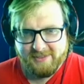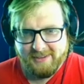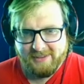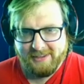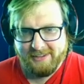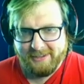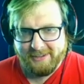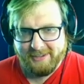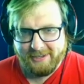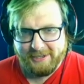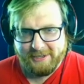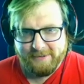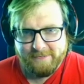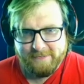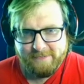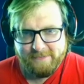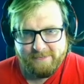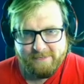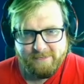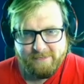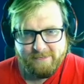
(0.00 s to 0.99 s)
I like it.
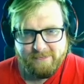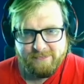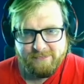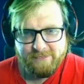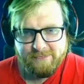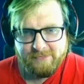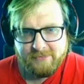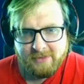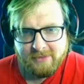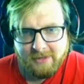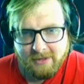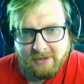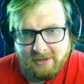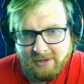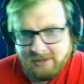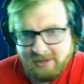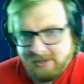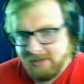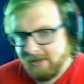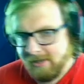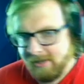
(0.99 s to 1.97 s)

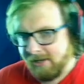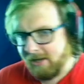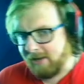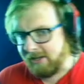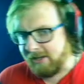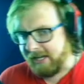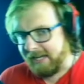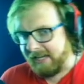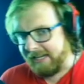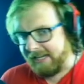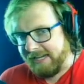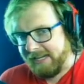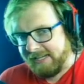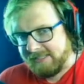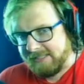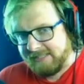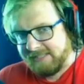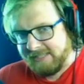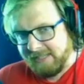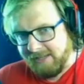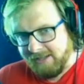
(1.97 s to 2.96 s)
Okay, I
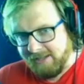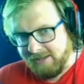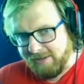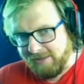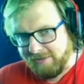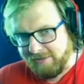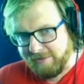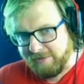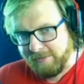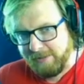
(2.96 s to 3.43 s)
can't tell from